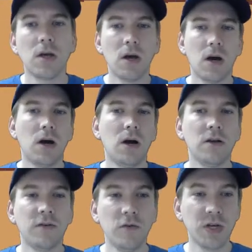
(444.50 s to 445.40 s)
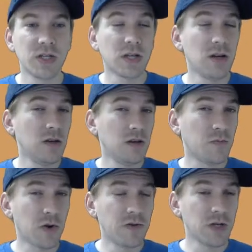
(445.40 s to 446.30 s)
If you missed any
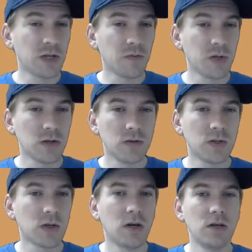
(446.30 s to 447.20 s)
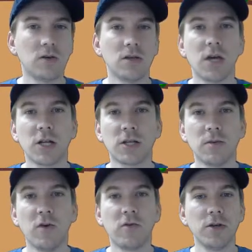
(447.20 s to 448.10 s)
previous episodes, you can catch
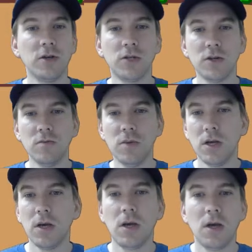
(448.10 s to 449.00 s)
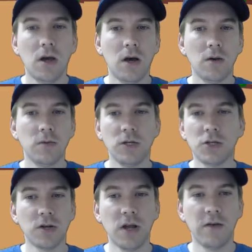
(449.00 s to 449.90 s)
them over at YouTube, but you
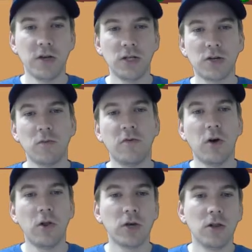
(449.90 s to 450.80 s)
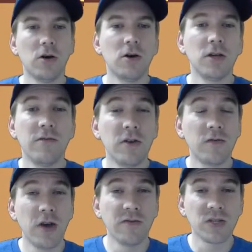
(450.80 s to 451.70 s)
shouldn't have any trouble following along even
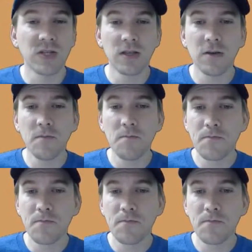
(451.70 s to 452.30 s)
if you haven't seen them.